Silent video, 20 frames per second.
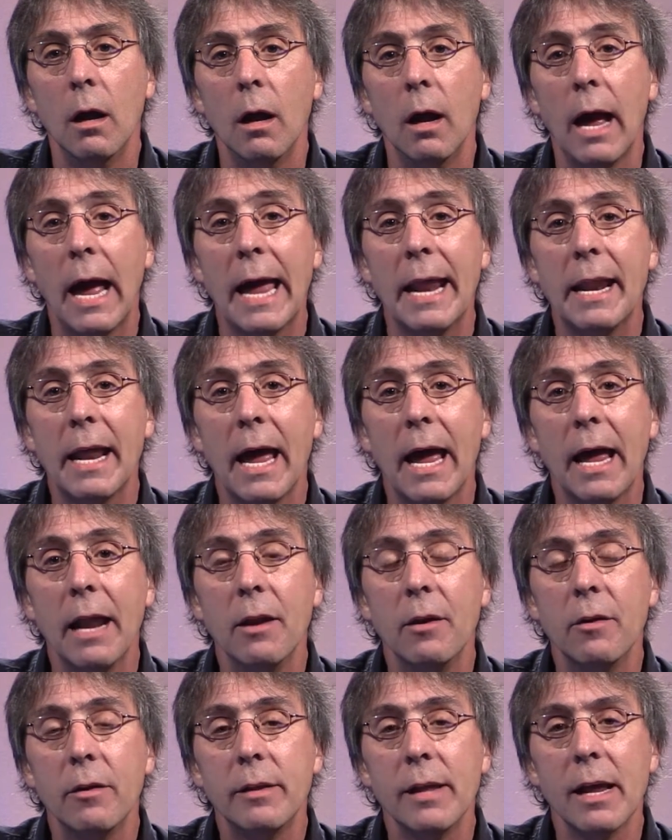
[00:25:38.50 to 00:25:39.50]

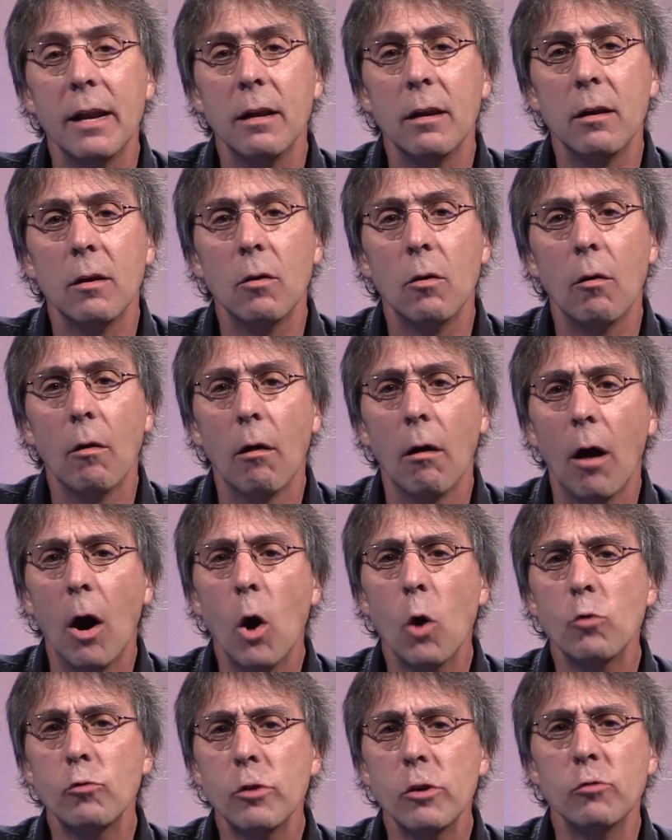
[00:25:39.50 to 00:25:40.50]
and that,
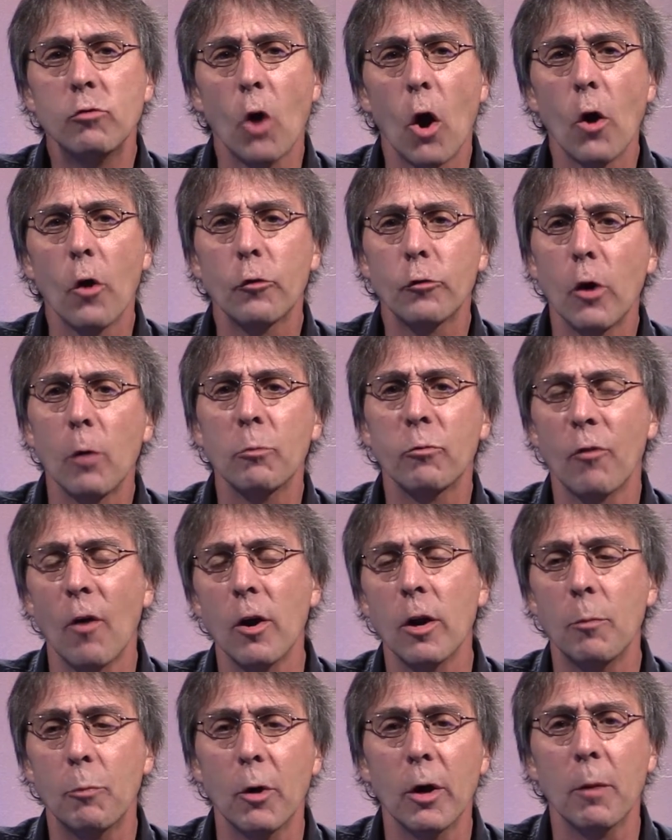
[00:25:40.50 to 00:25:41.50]
oh, geez, Donald Trump's
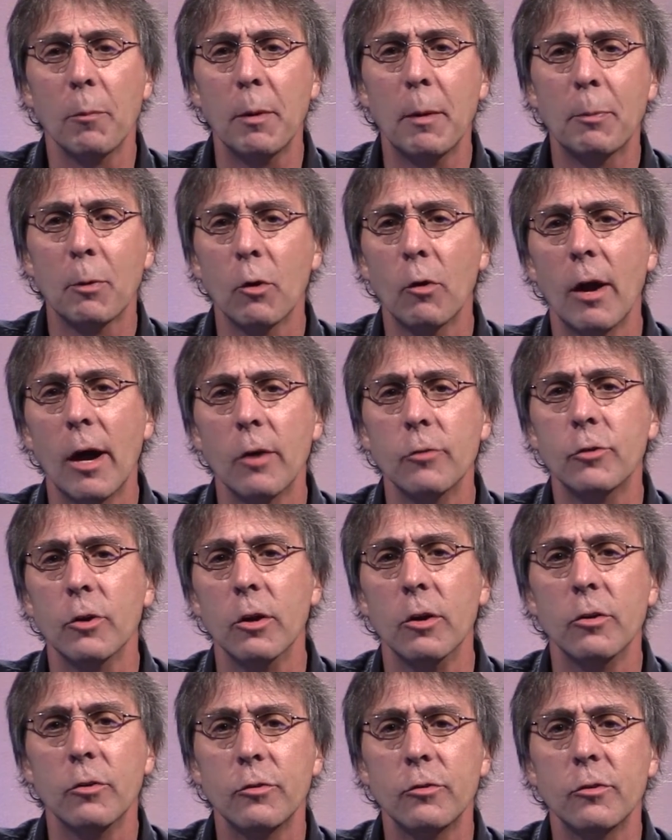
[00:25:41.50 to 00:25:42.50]
finally bringing people around
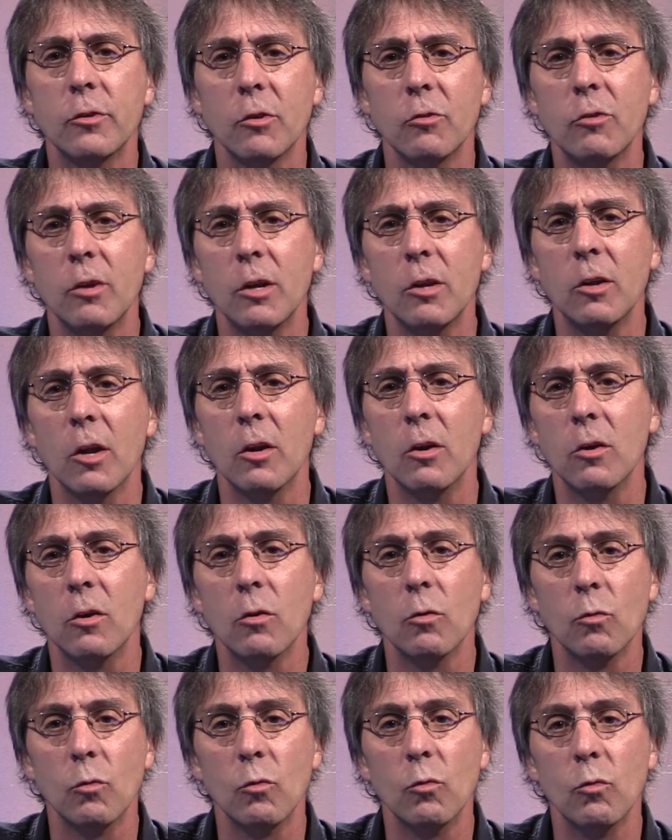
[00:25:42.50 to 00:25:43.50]
to see that
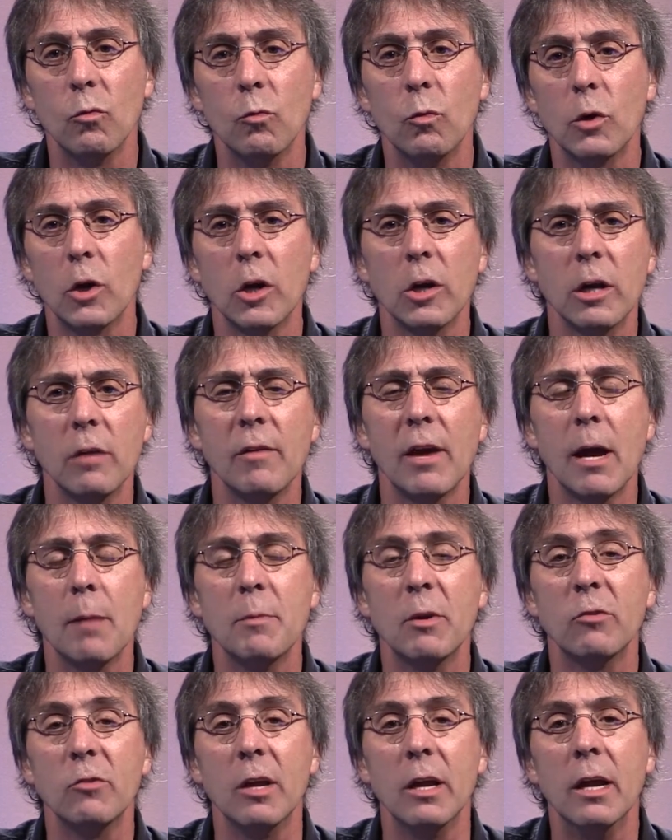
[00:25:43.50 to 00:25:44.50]
we're going to give
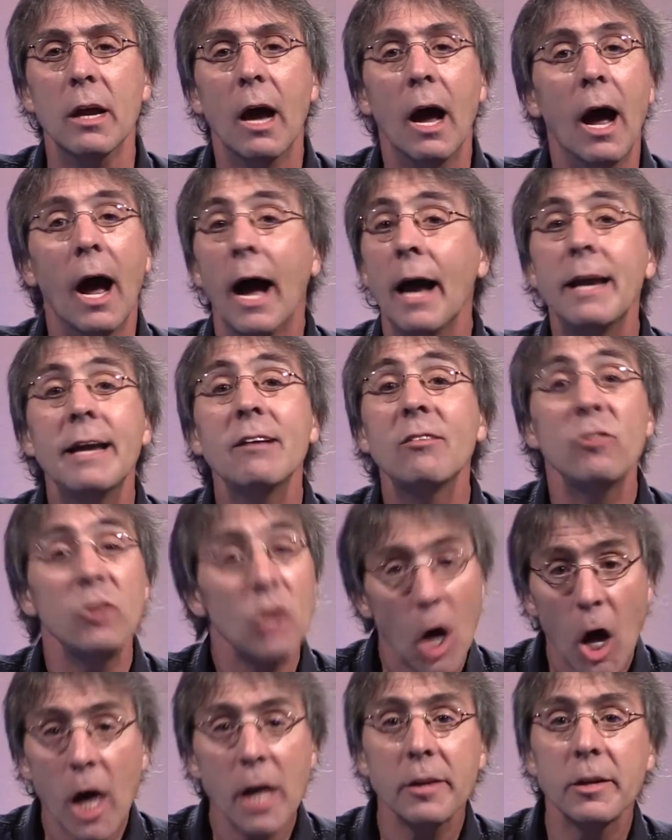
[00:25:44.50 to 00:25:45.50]
amnesty. He's
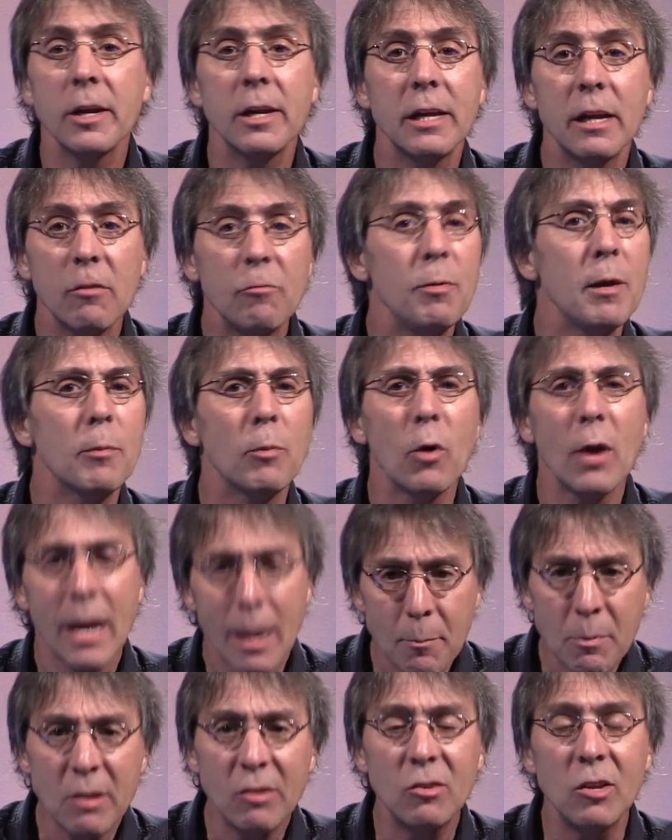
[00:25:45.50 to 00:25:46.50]
not going to give people
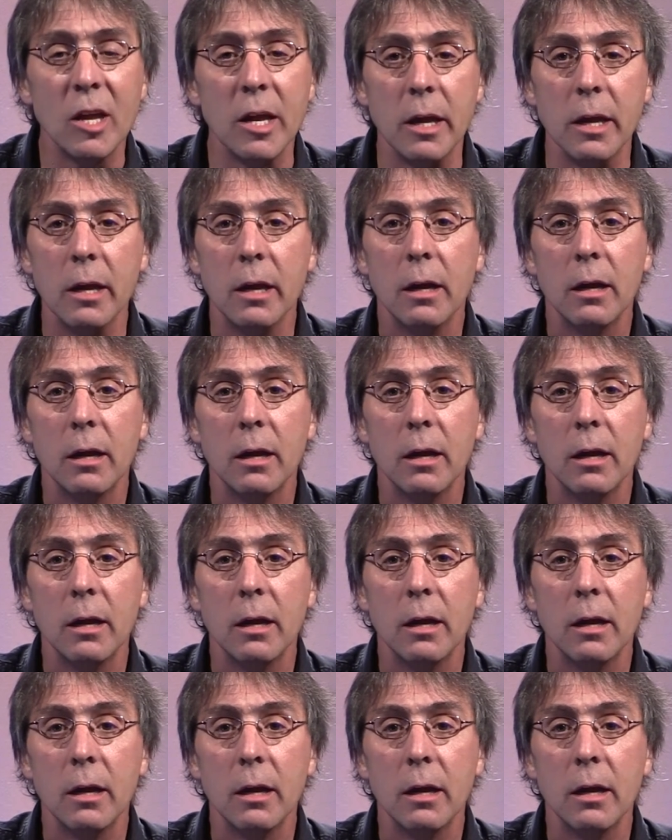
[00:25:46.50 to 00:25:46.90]
amnesty.